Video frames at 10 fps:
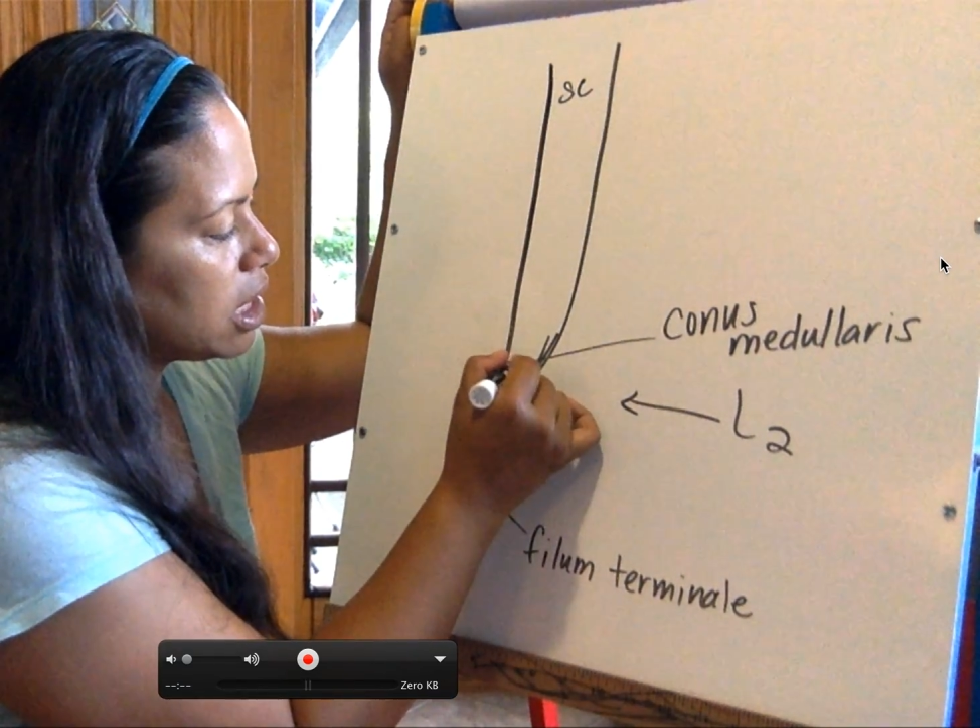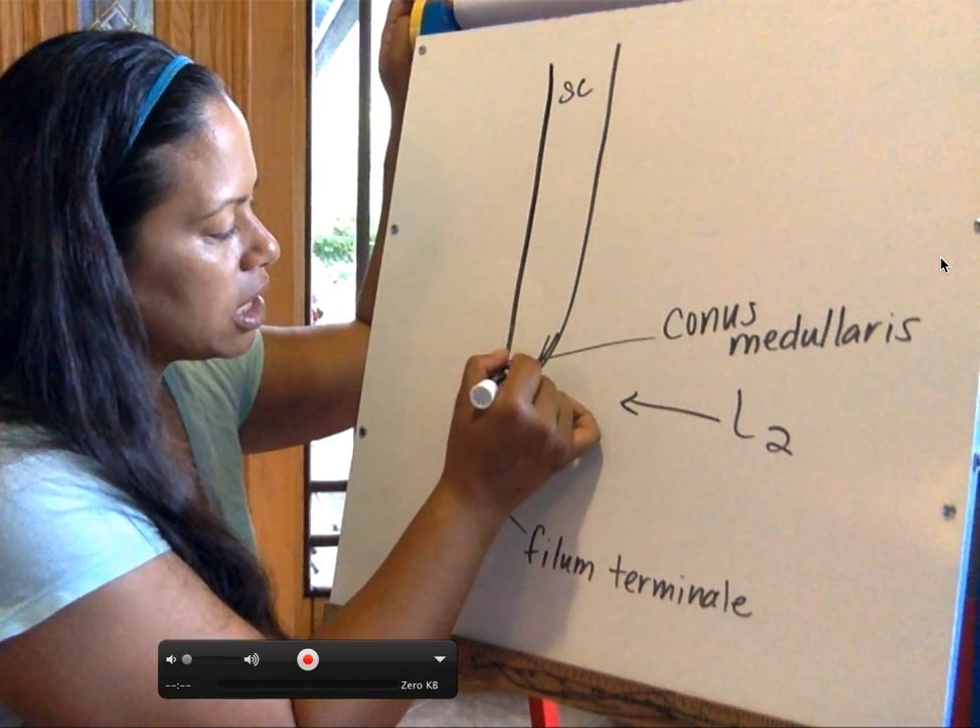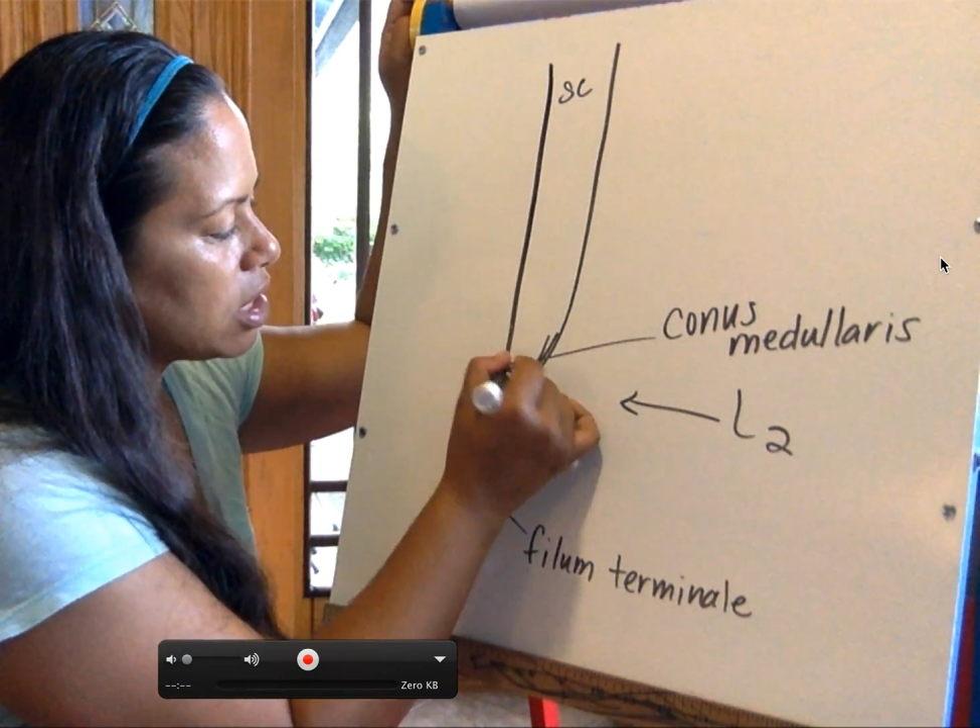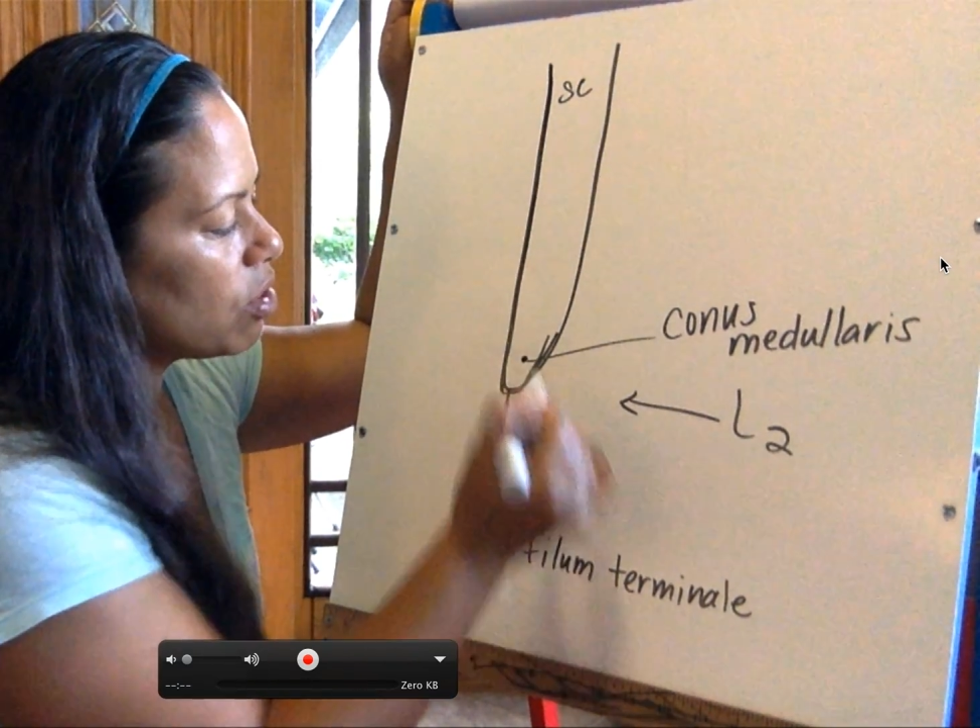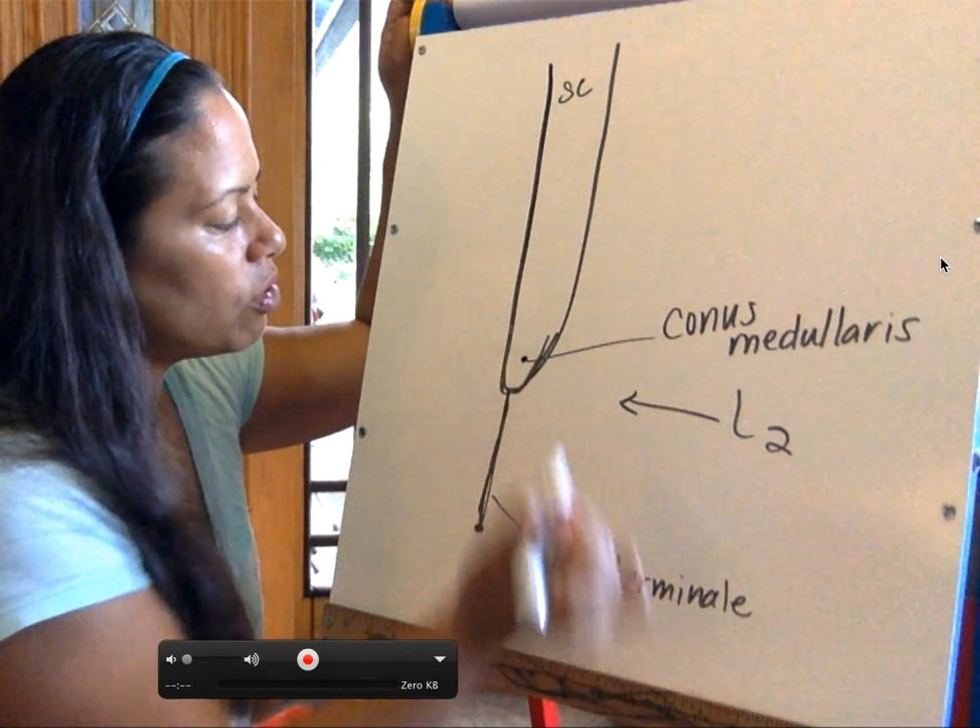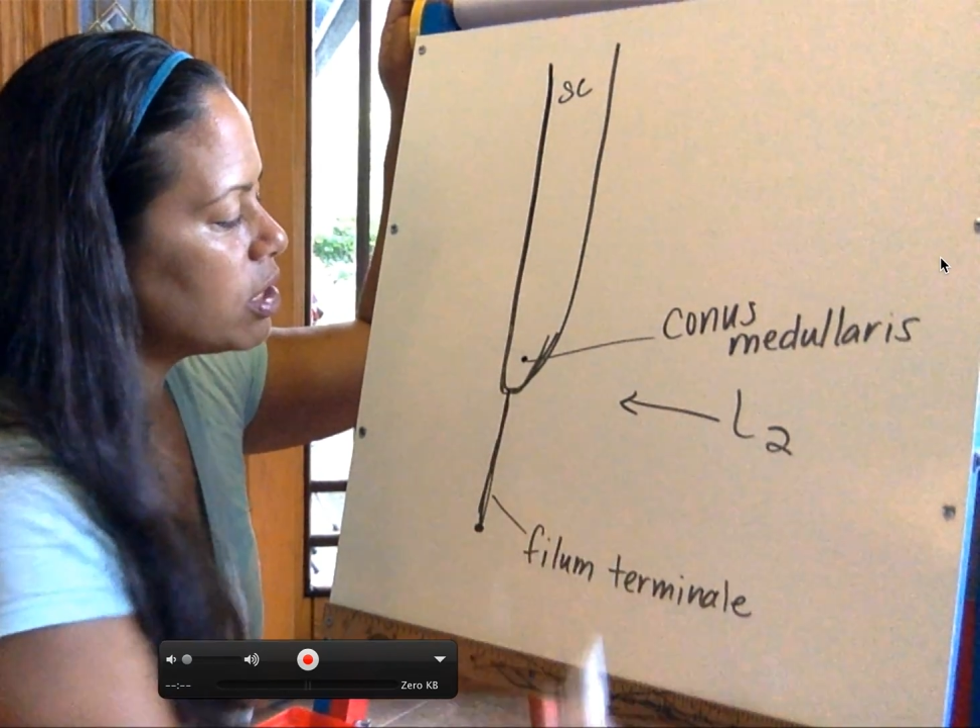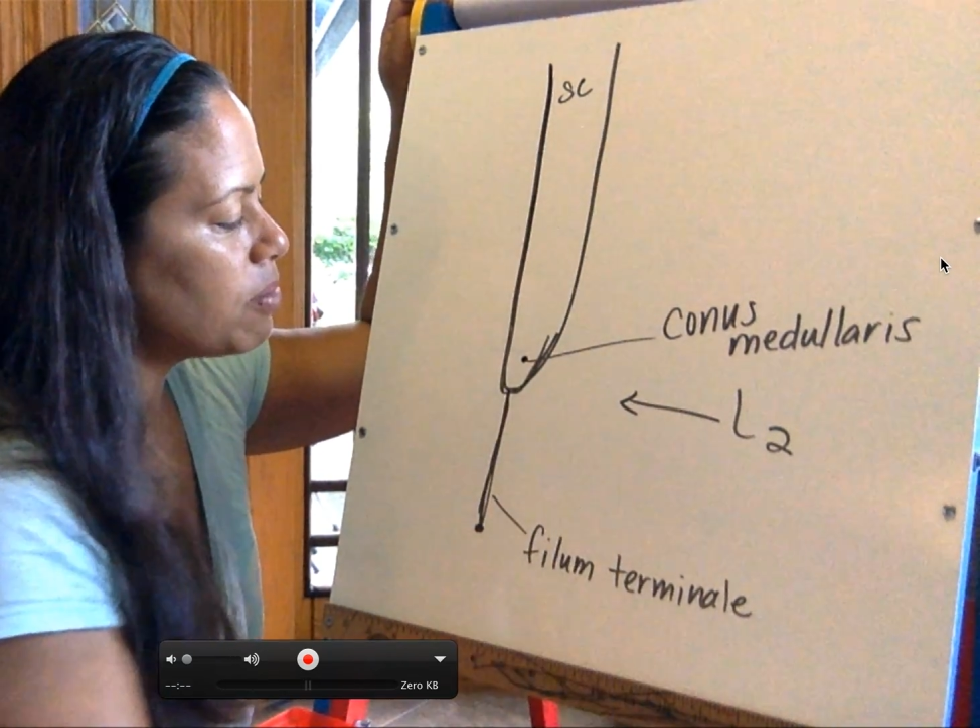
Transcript: is the conus